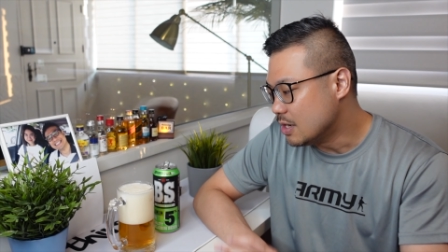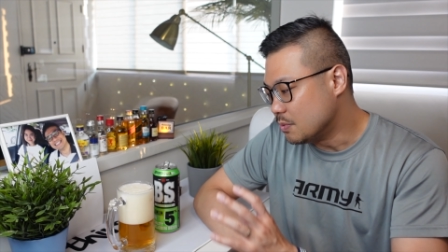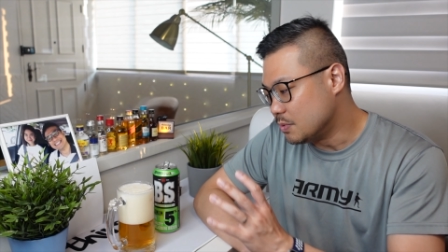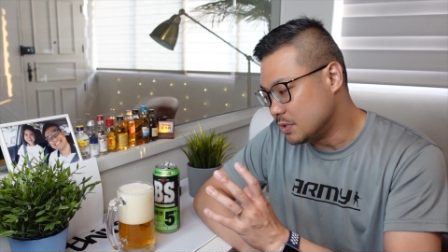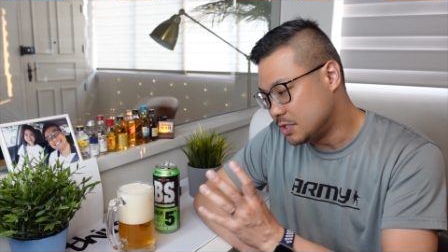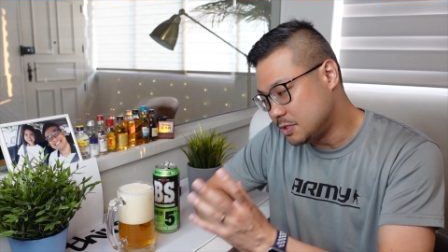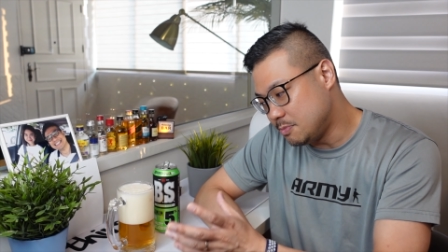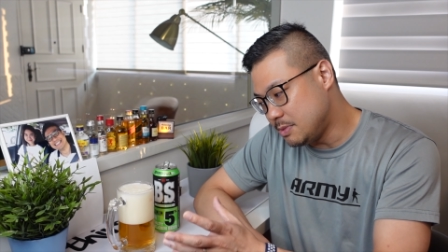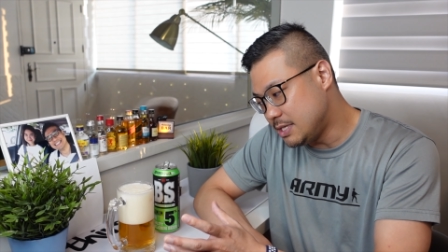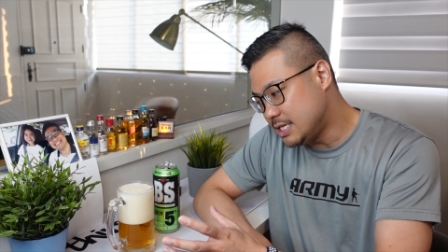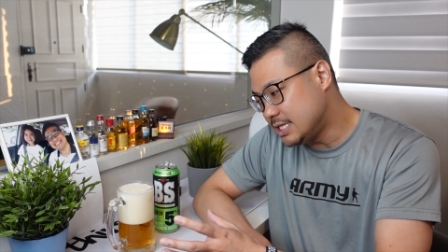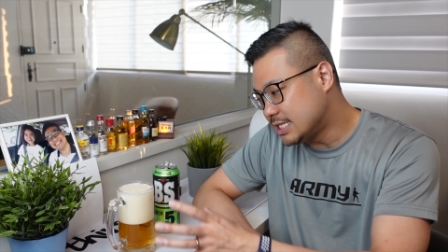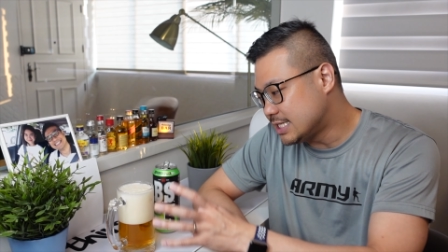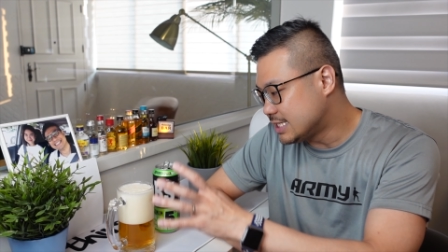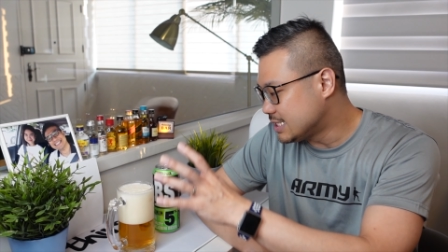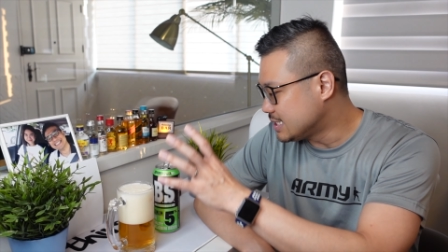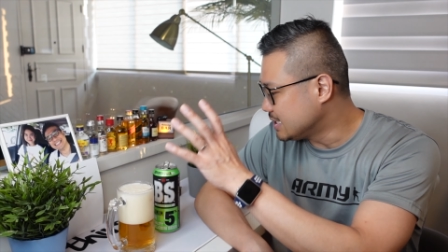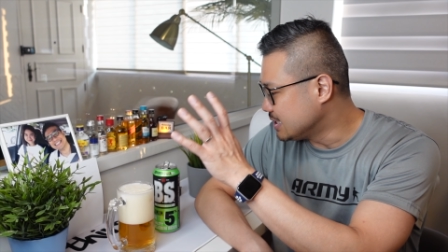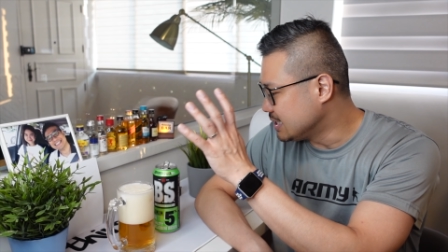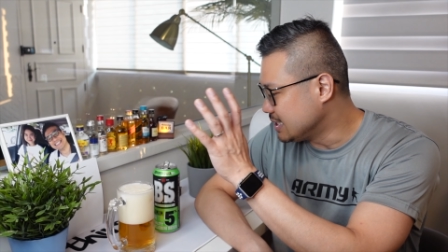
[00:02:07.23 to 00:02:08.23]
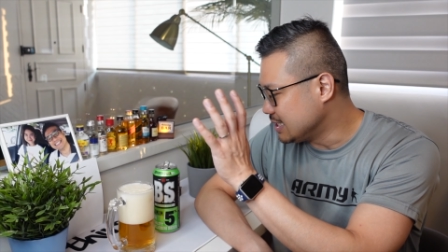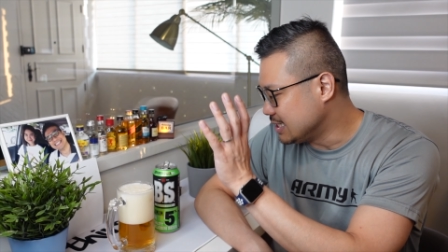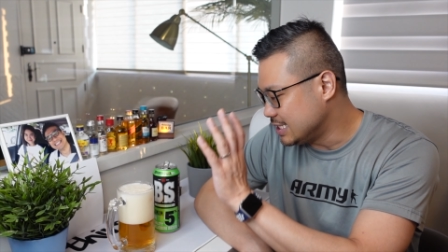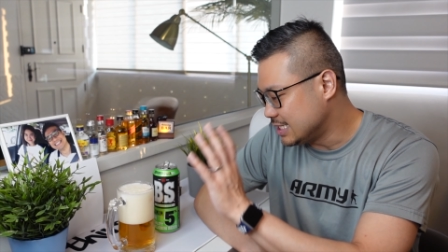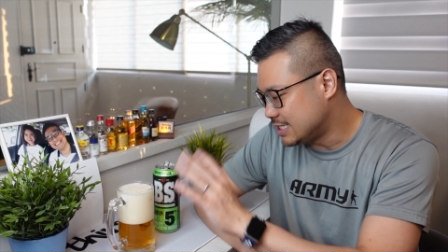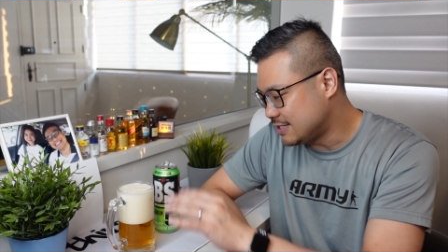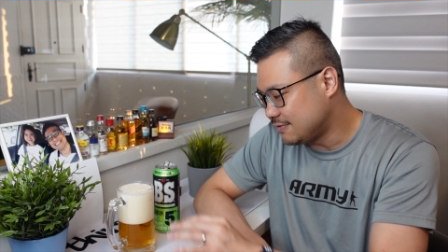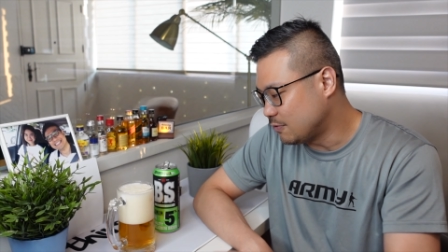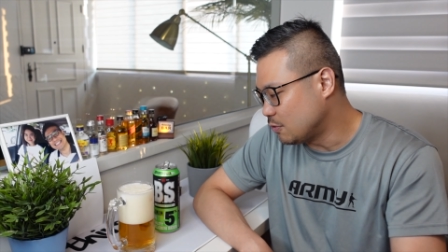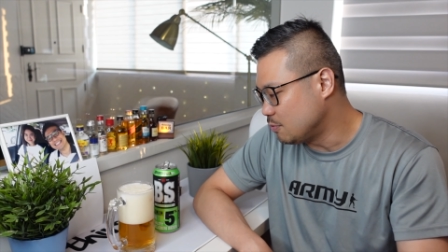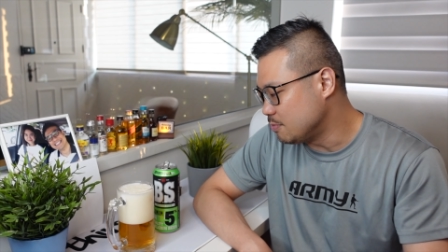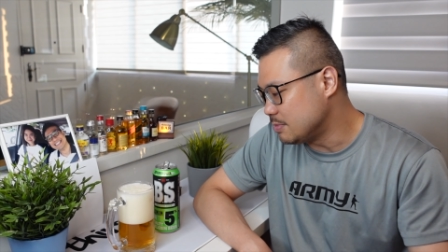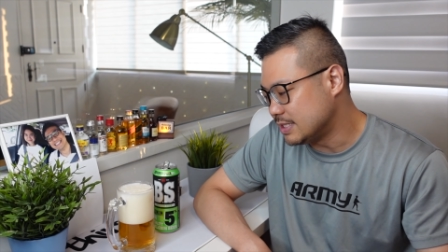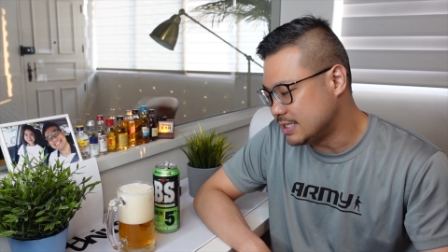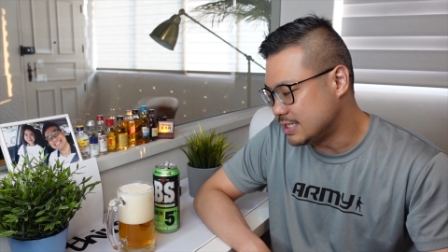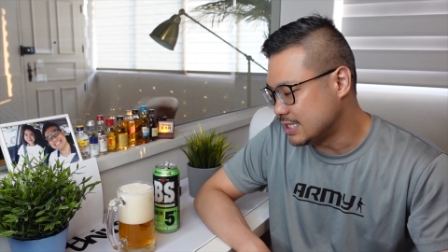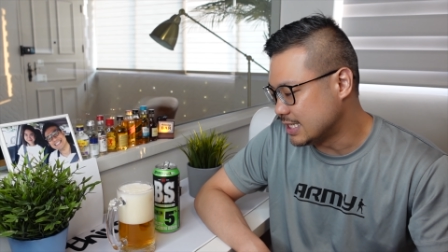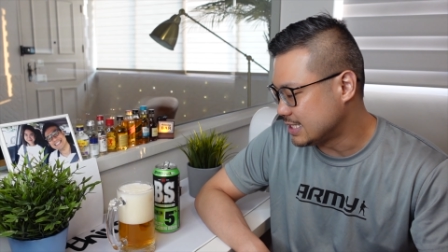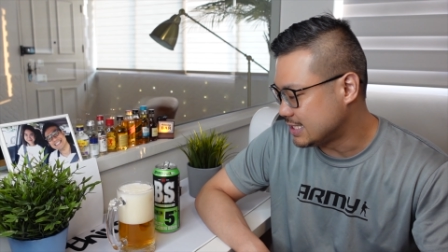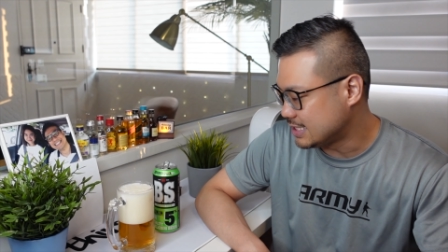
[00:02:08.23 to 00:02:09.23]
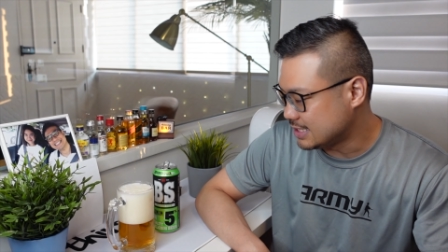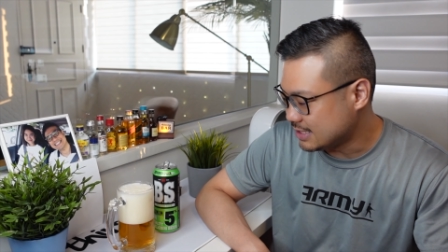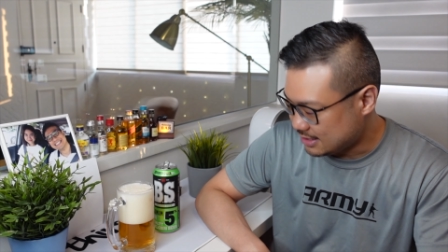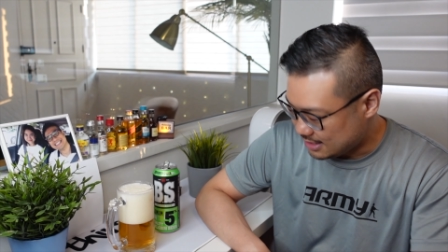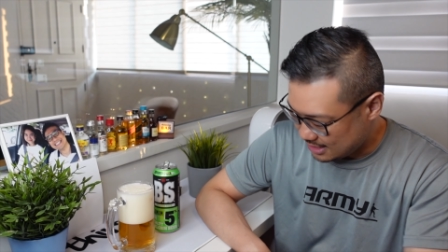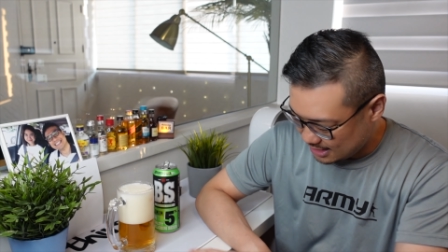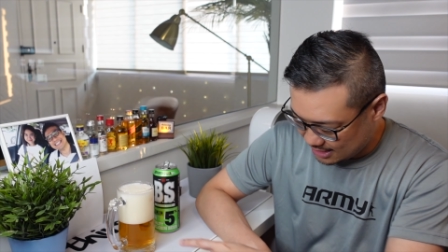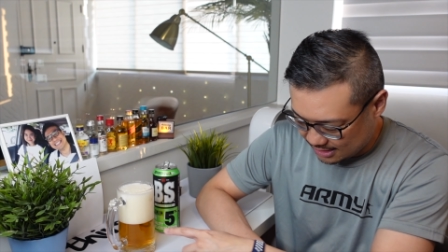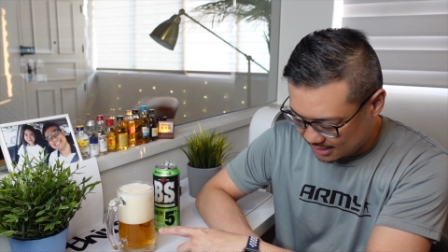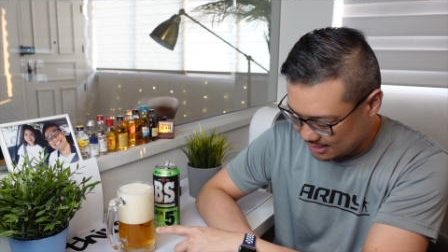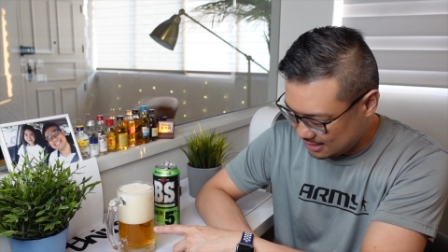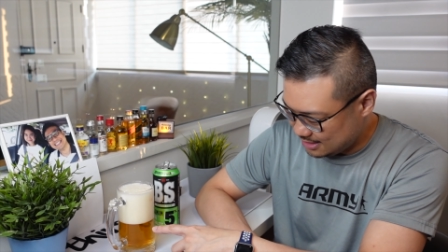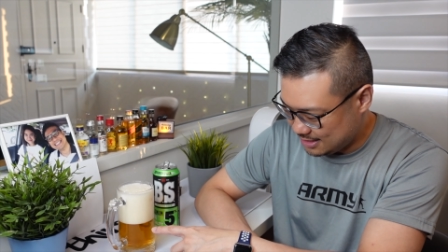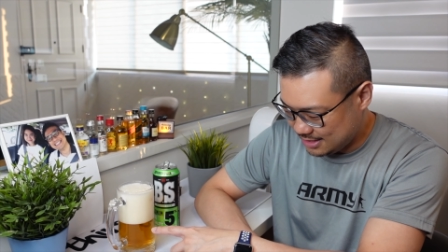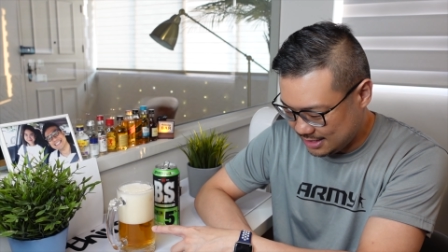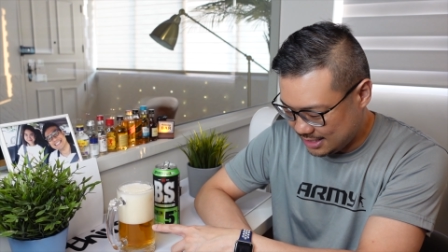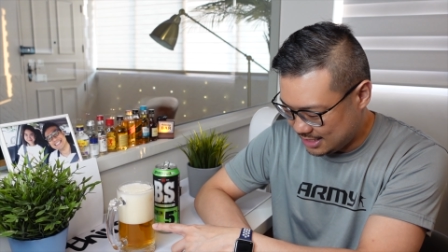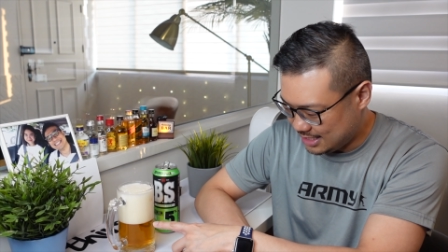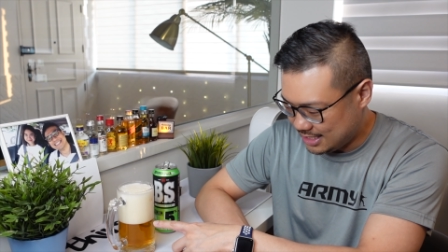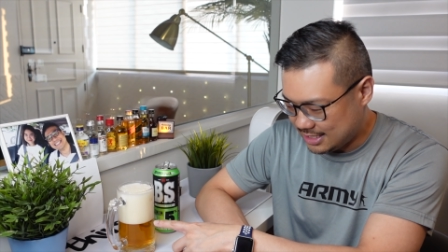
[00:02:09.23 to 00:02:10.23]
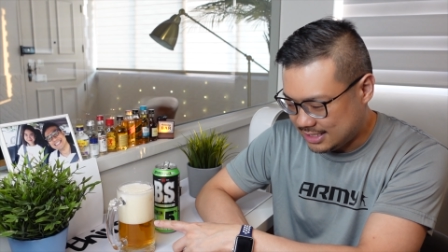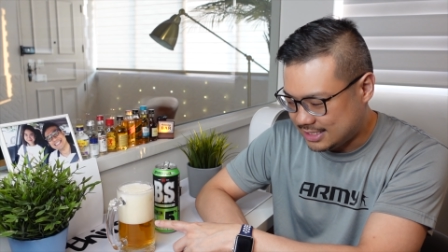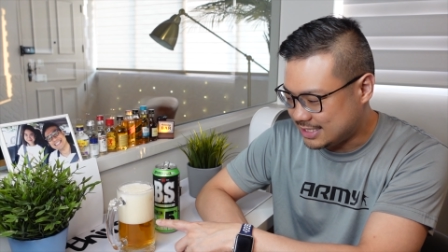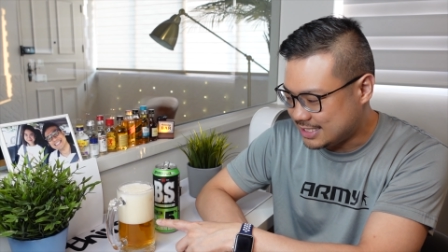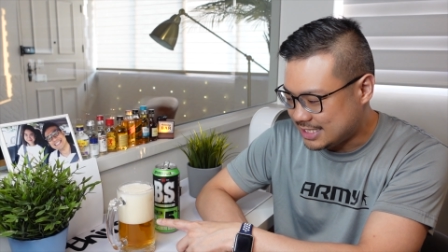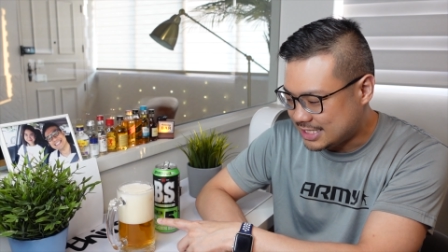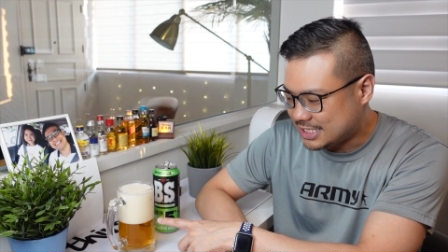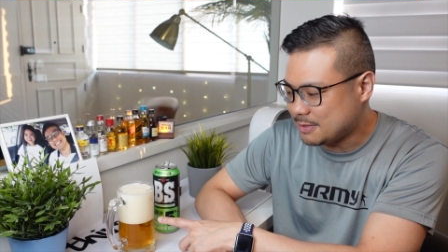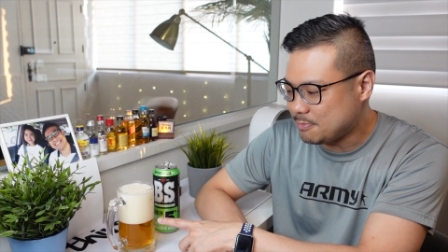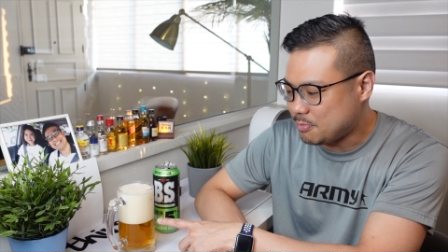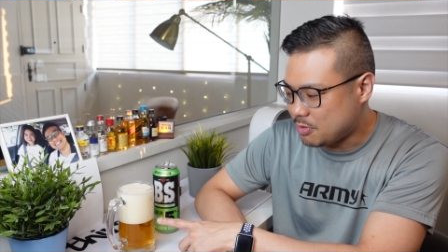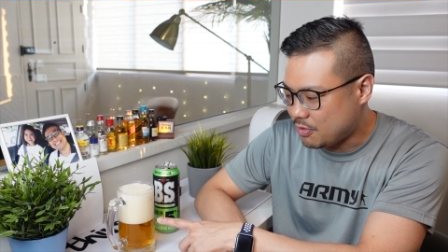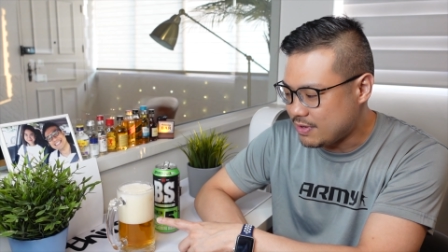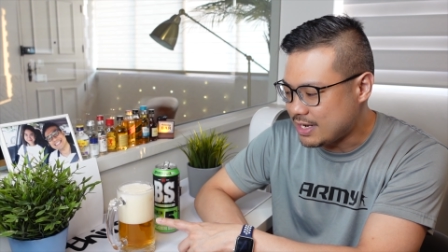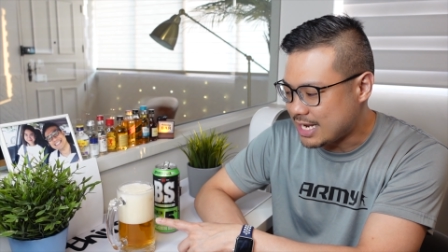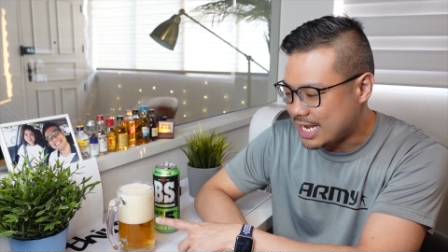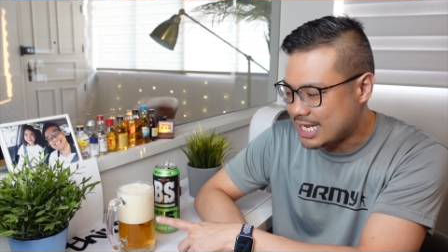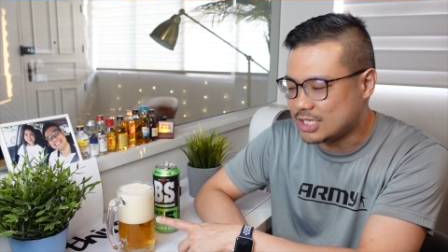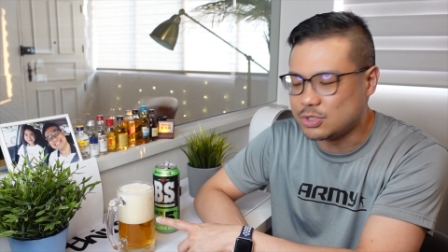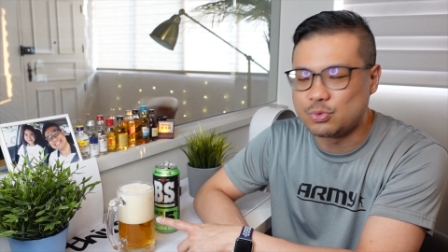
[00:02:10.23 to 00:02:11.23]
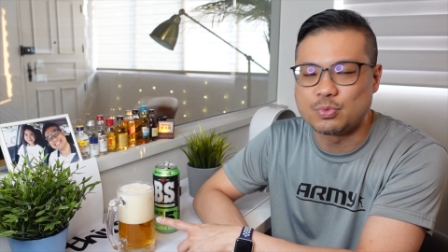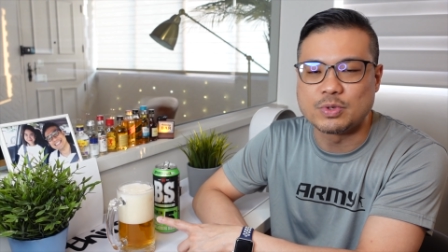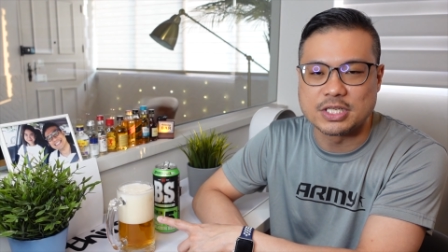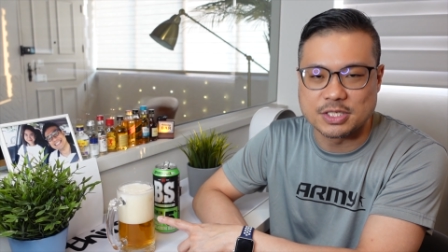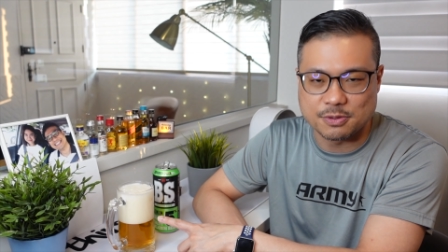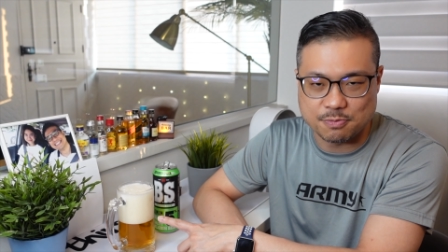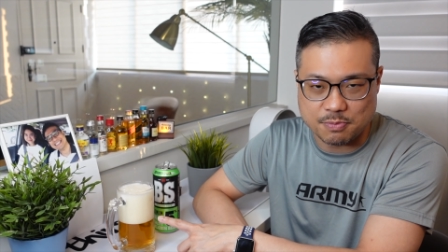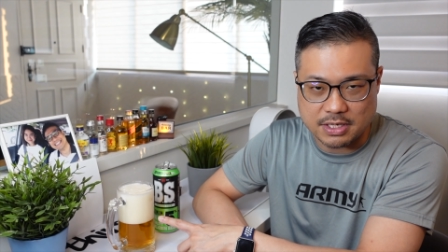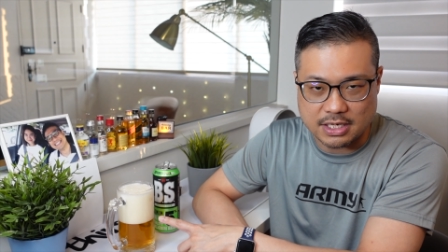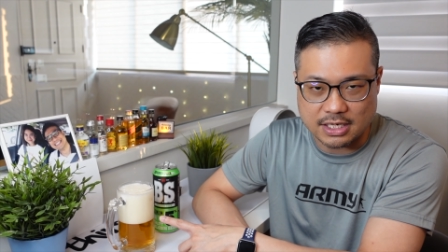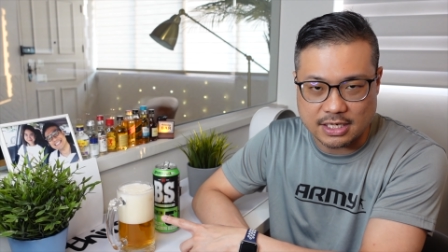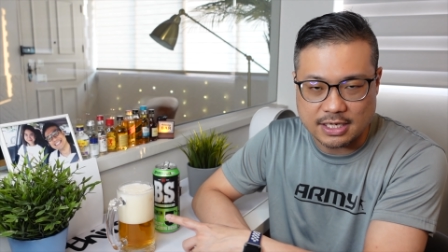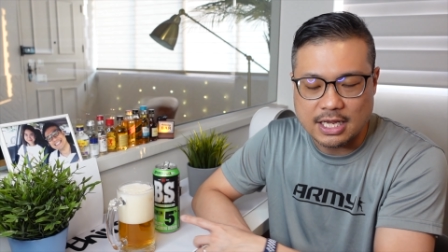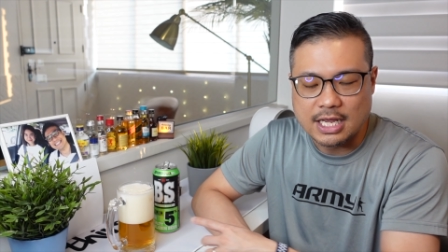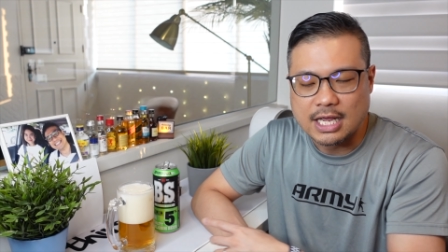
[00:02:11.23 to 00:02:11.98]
Which means this foam is it's disappearing as we speak.